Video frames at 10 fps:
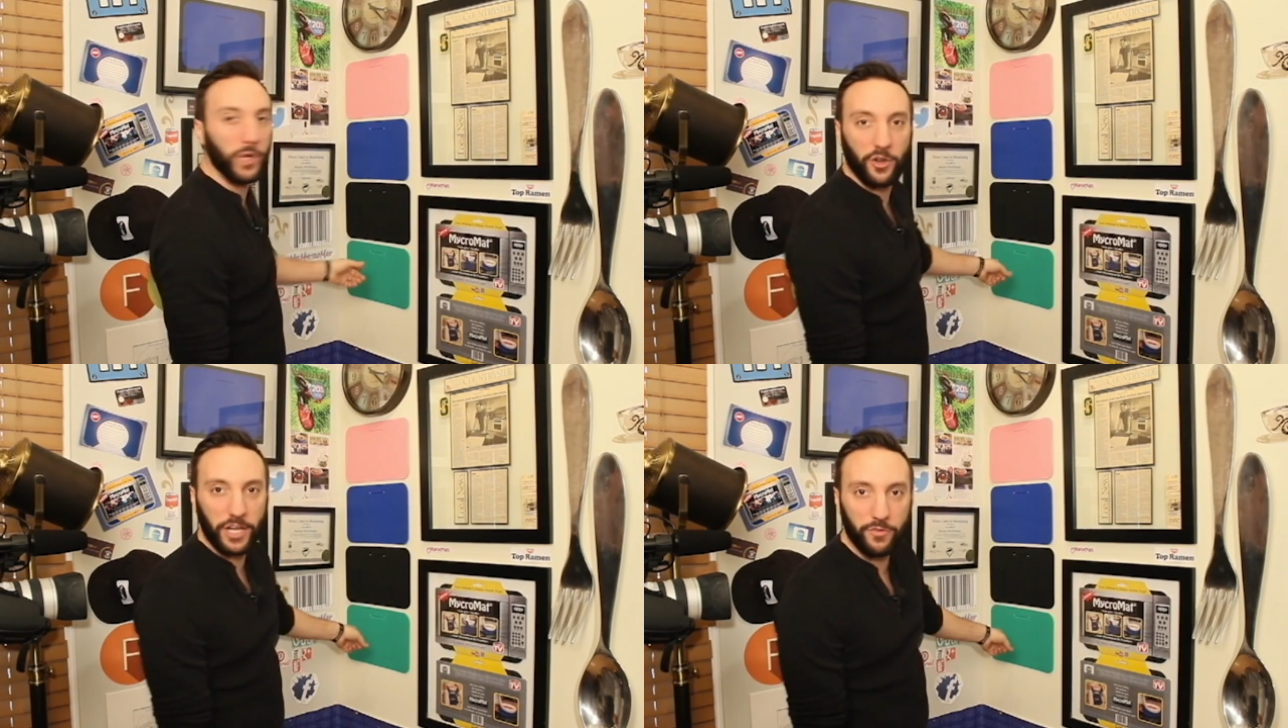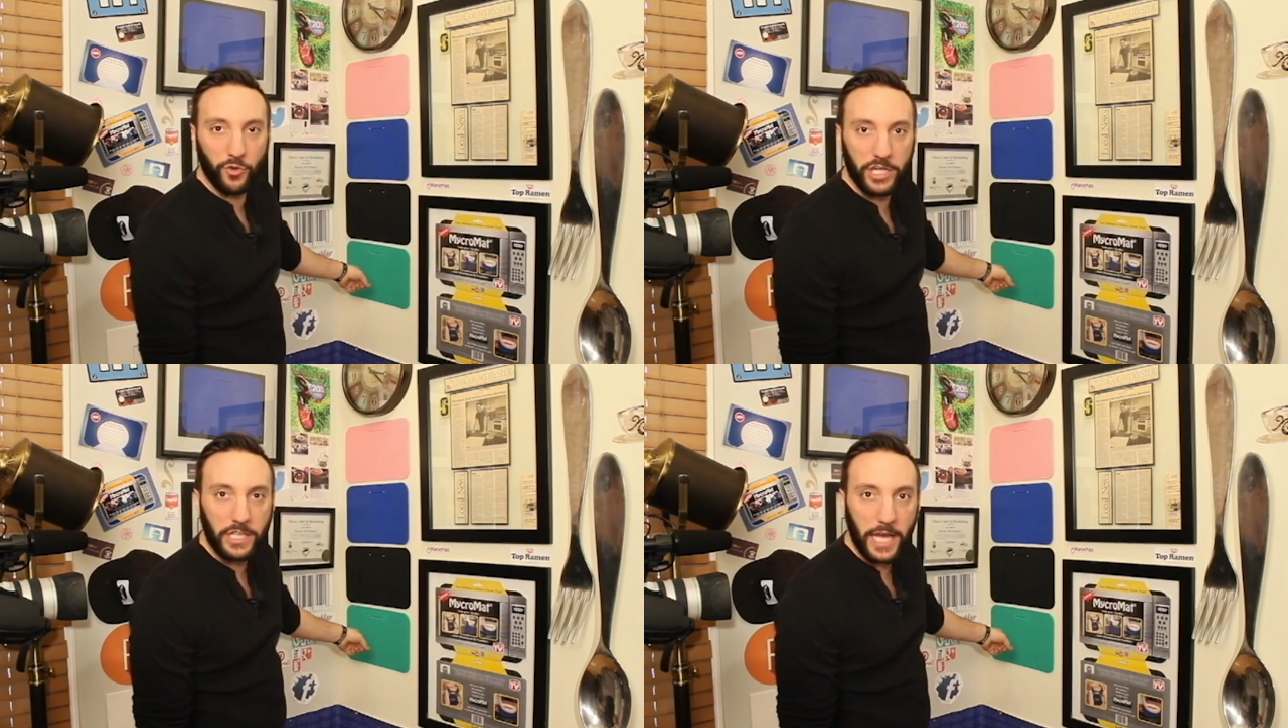We don't have
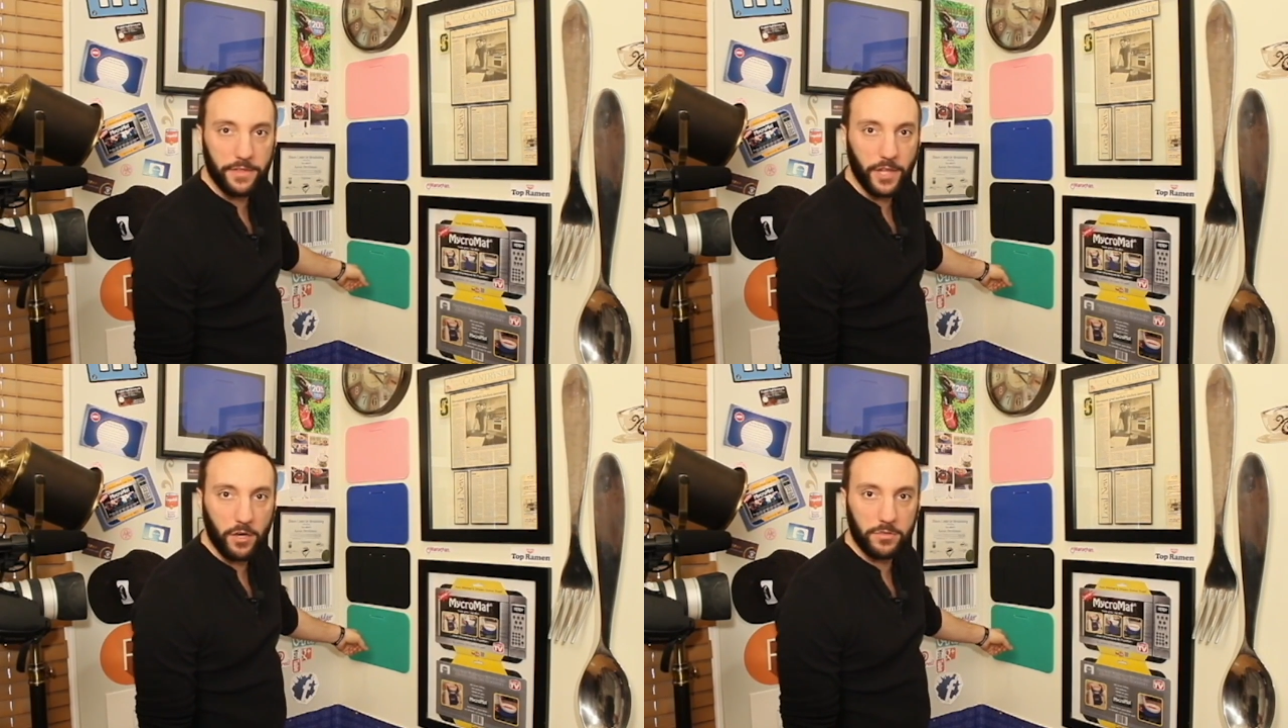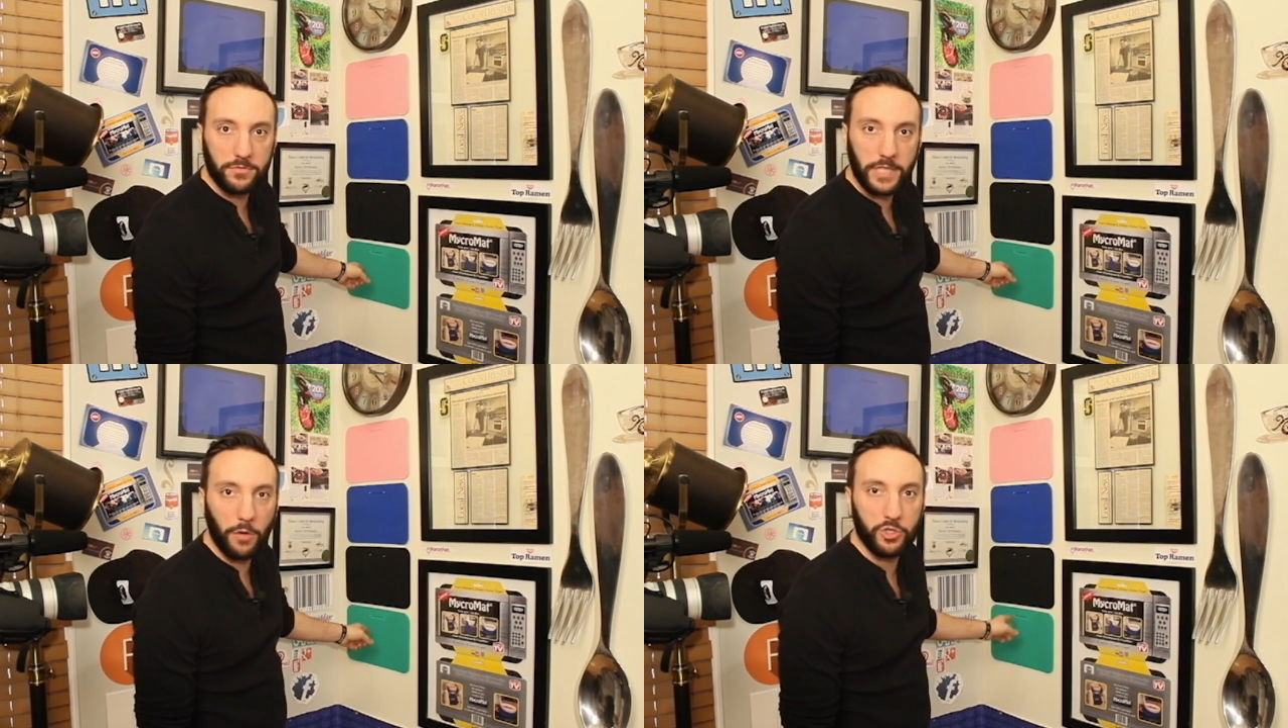green yet, though.
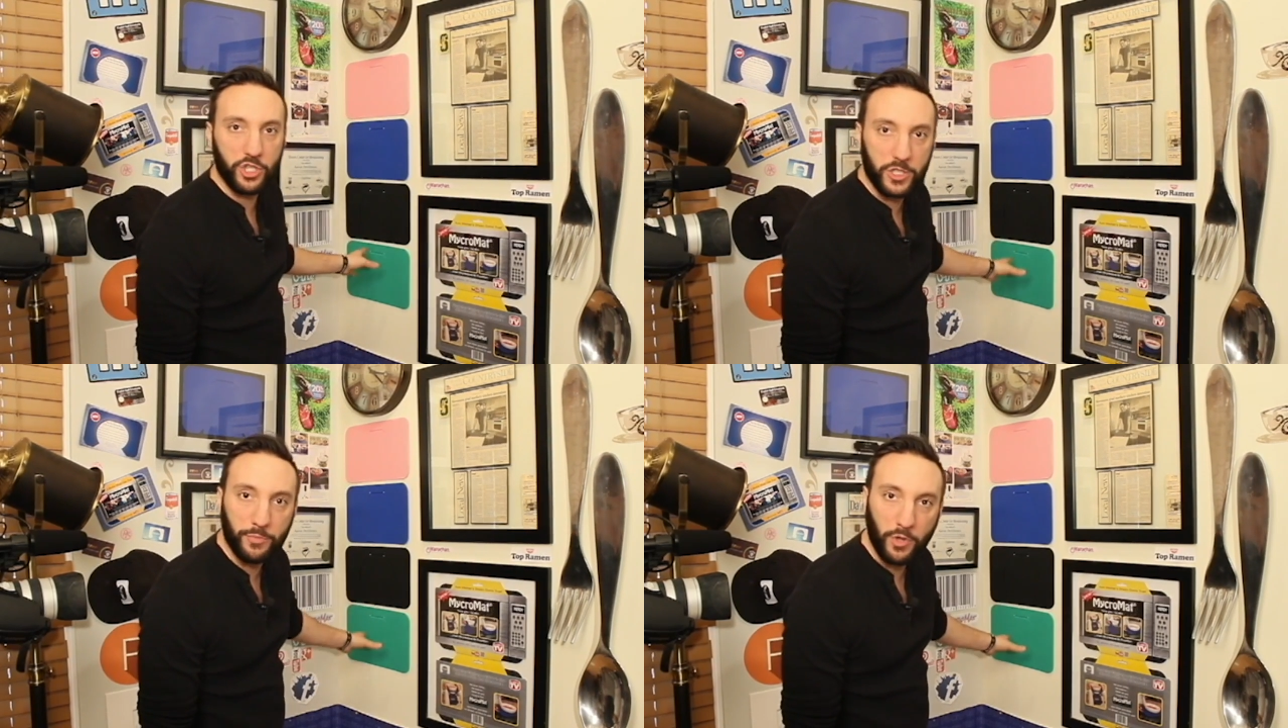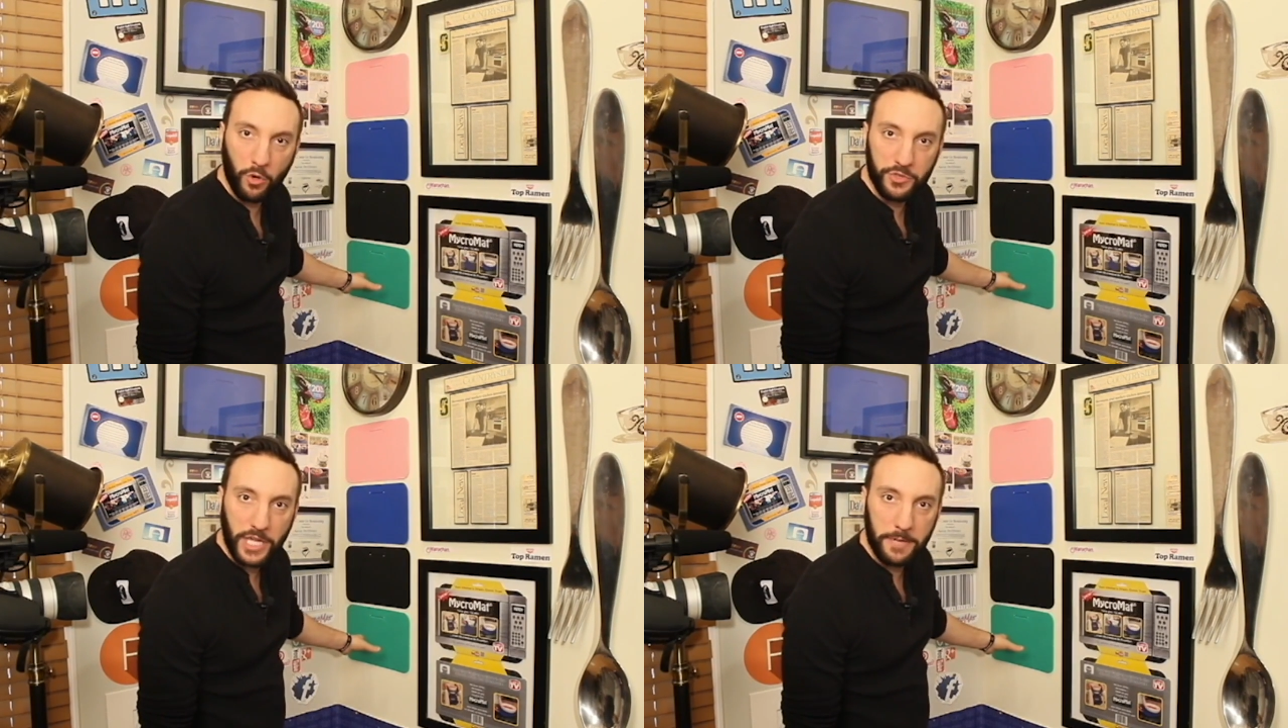That was just a
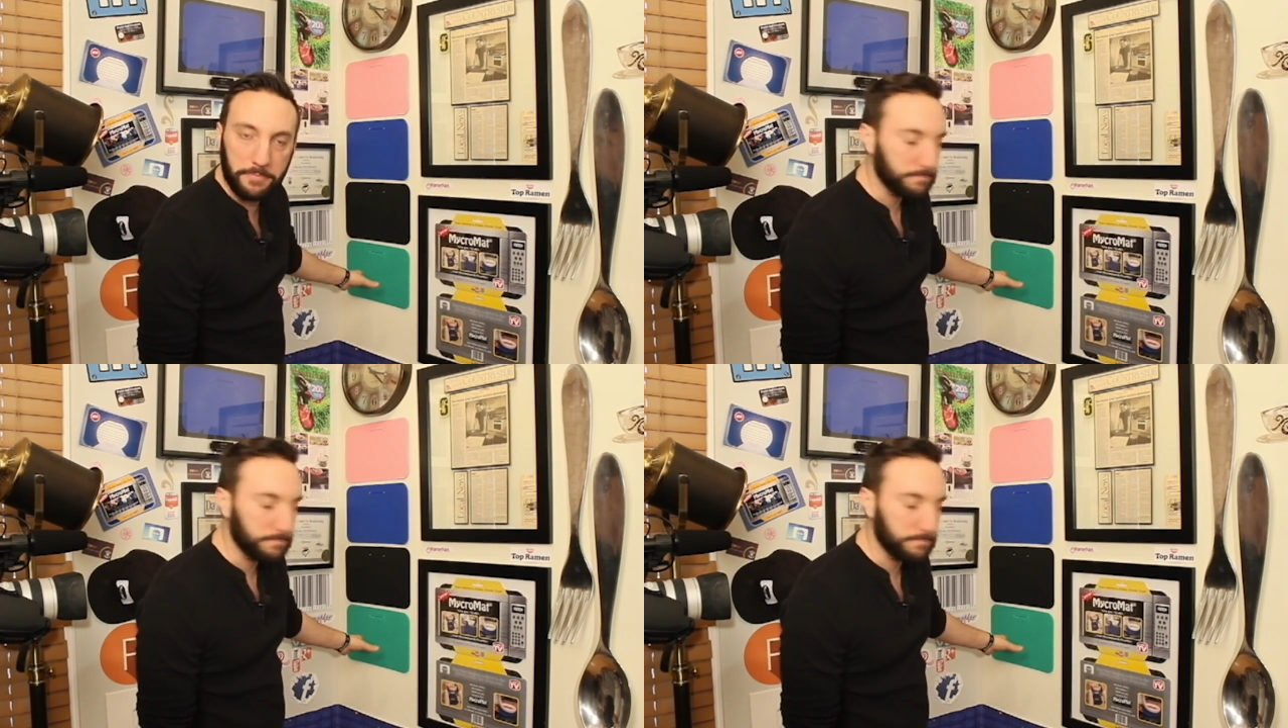prototype.